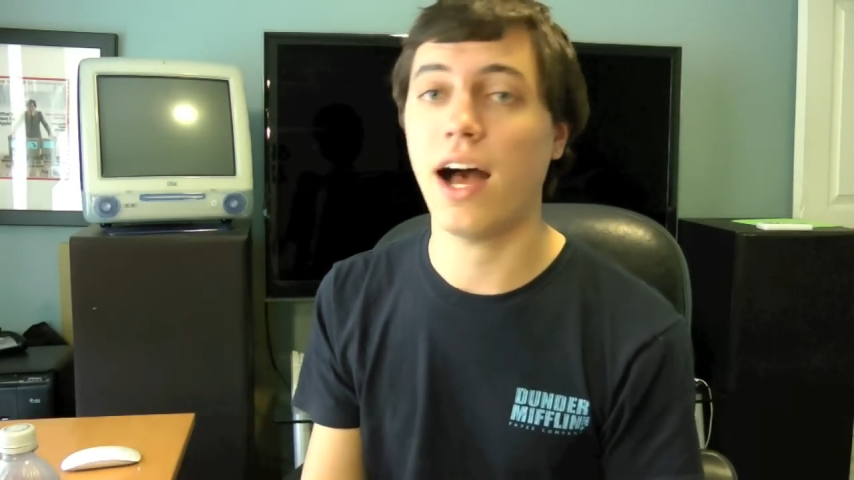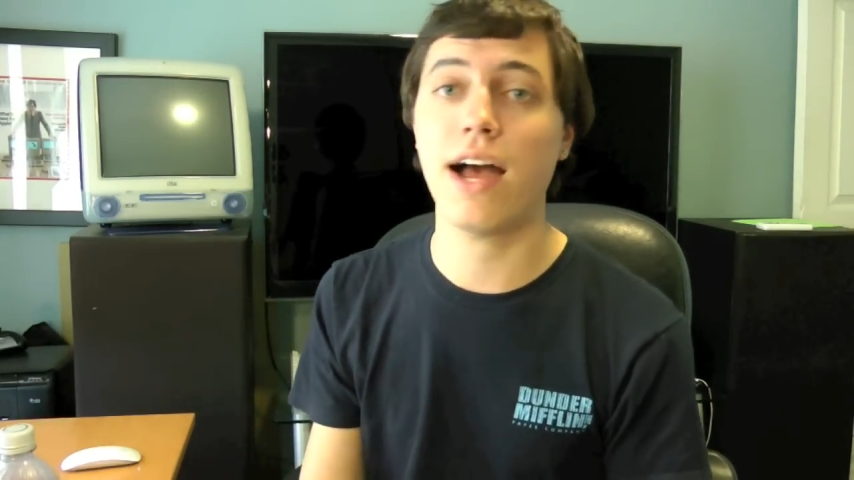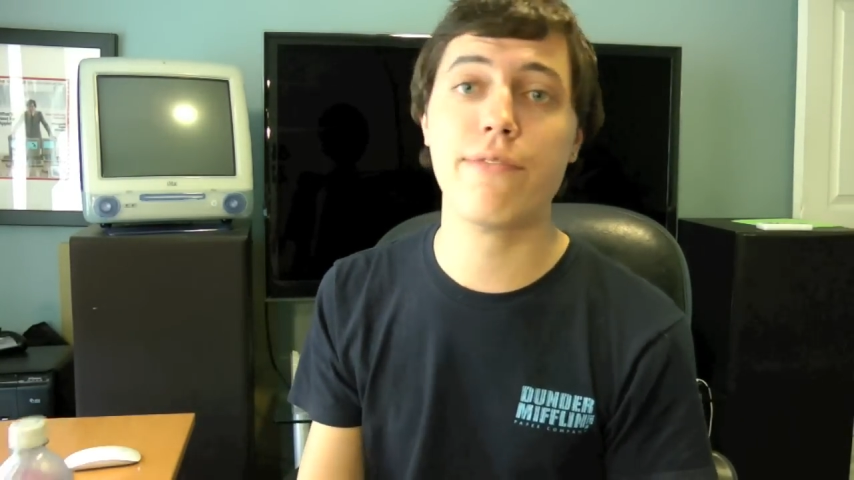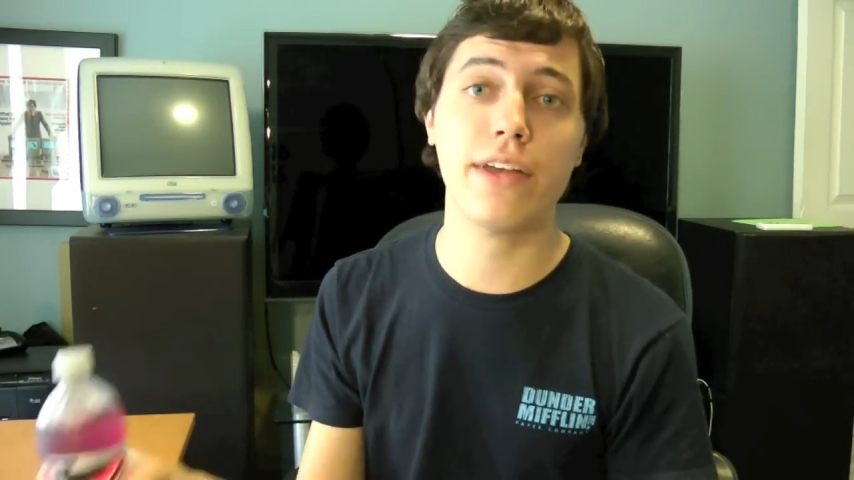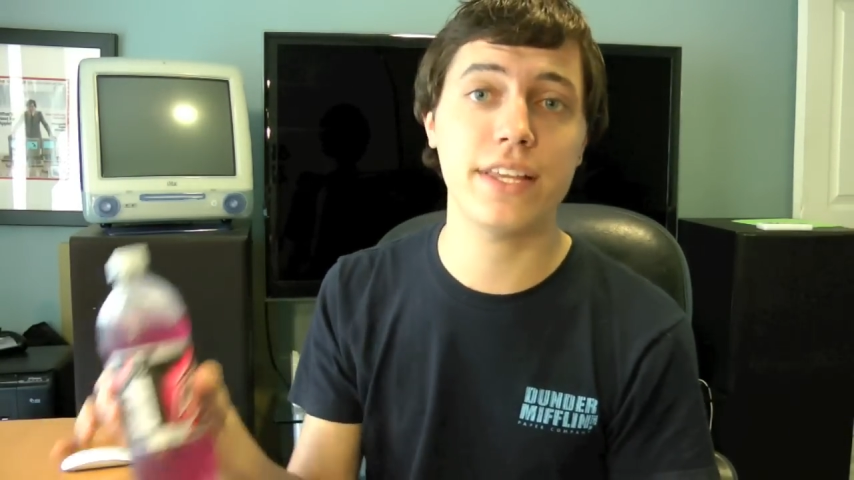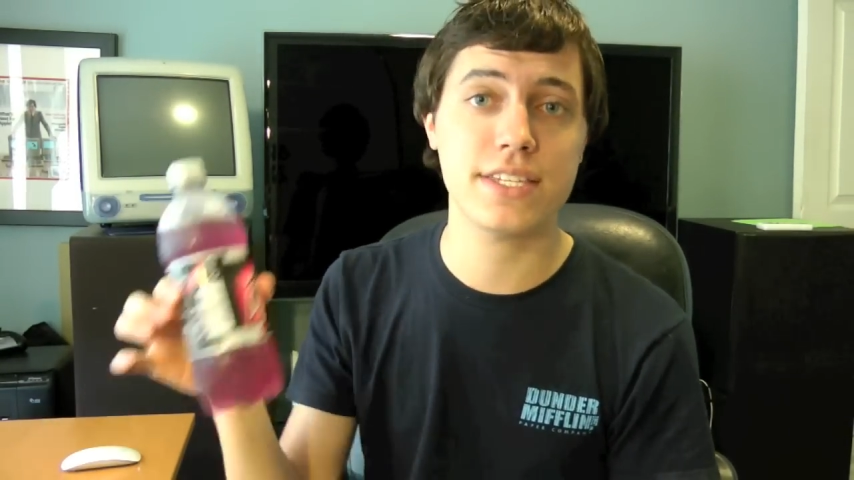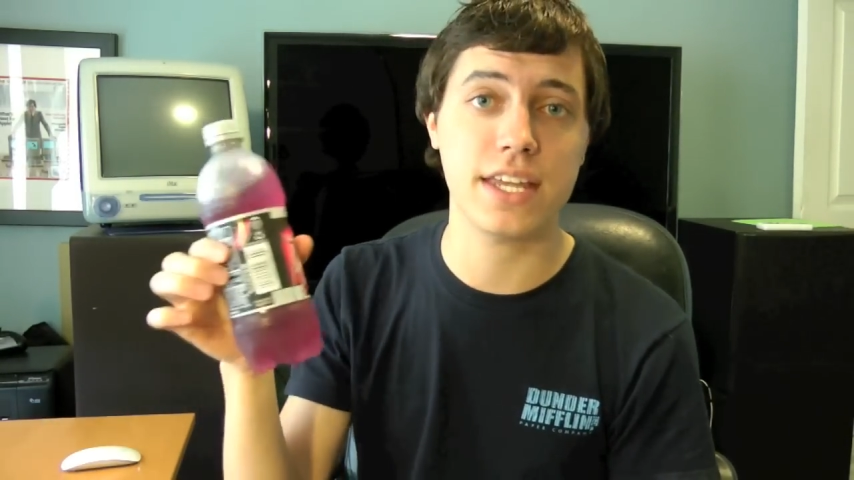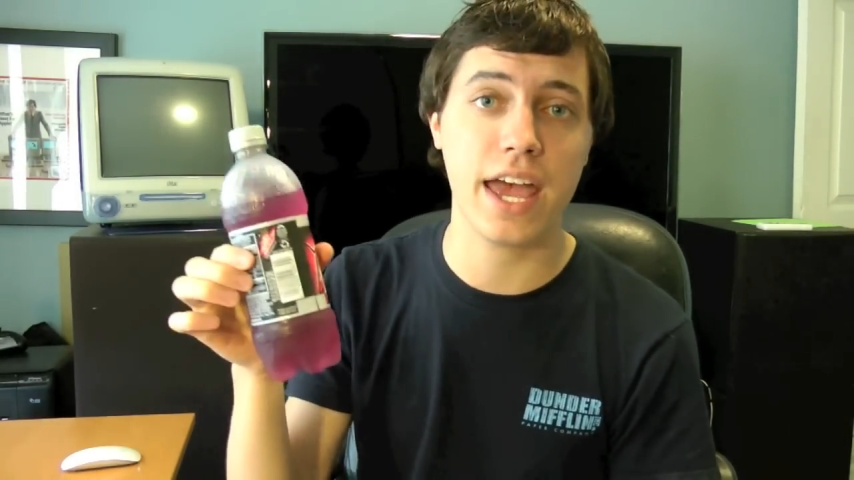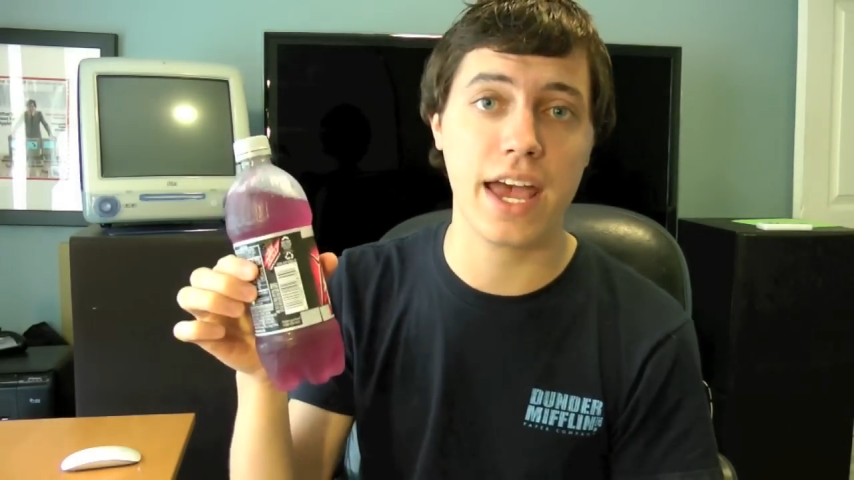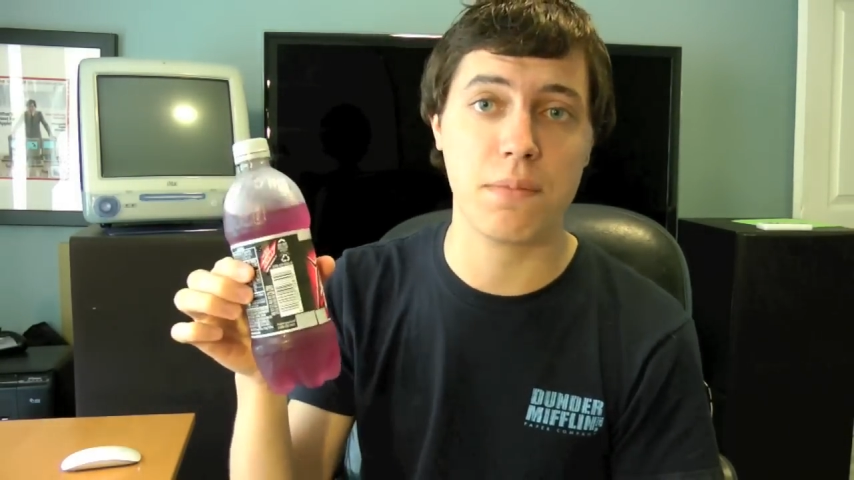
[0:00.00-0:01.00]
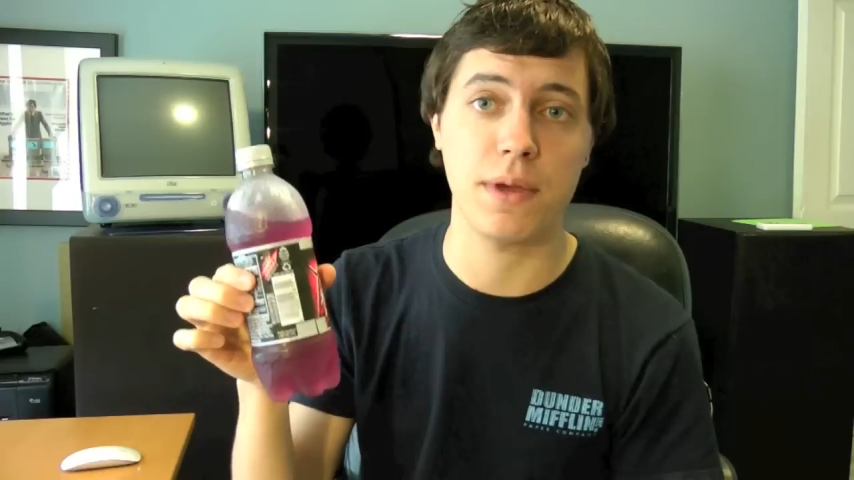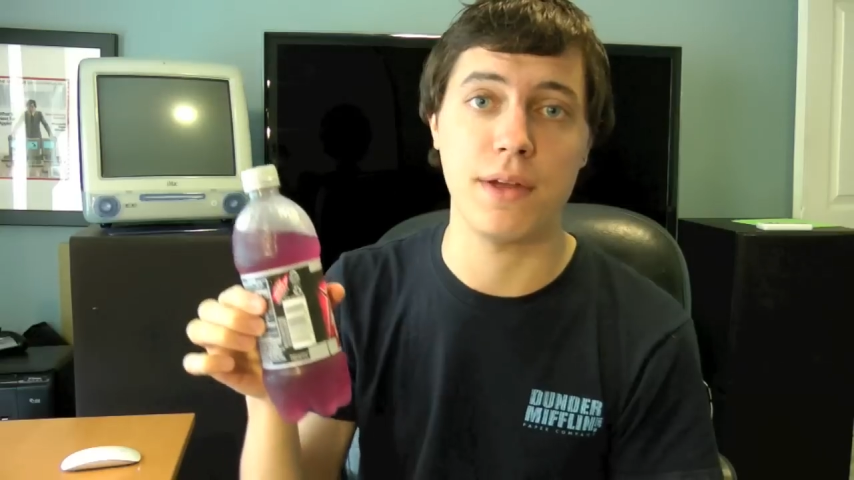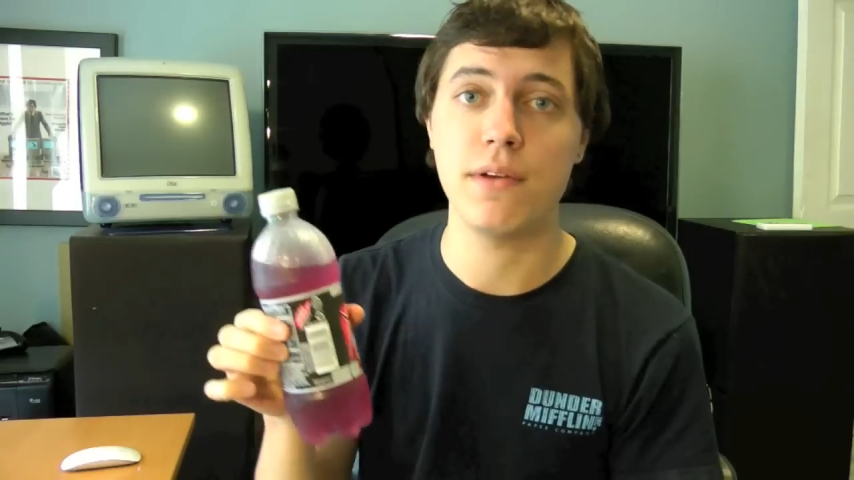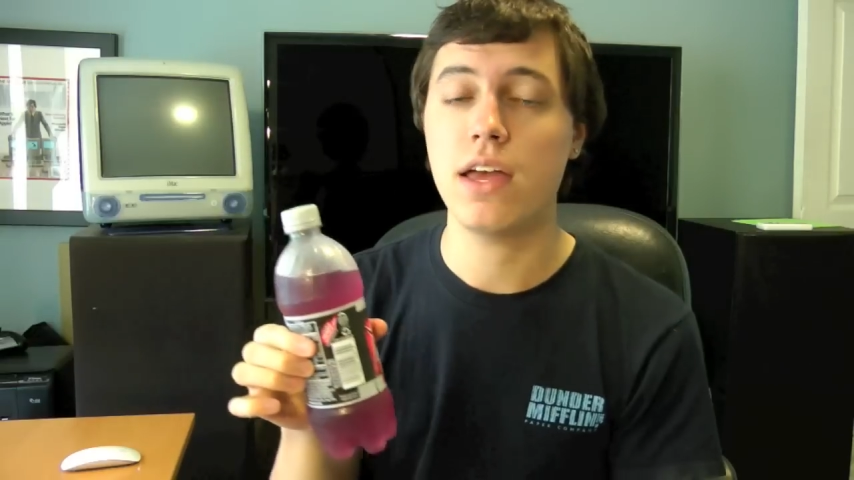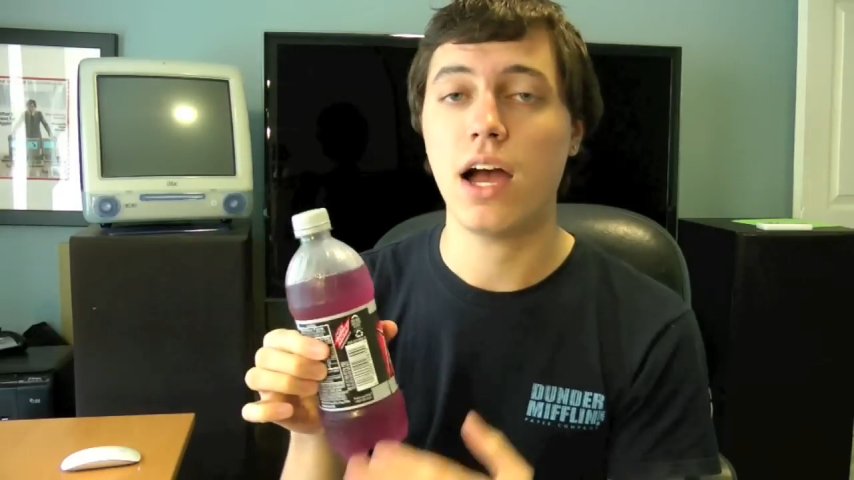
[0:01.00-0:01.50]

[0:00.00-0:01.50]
I found this at Acme.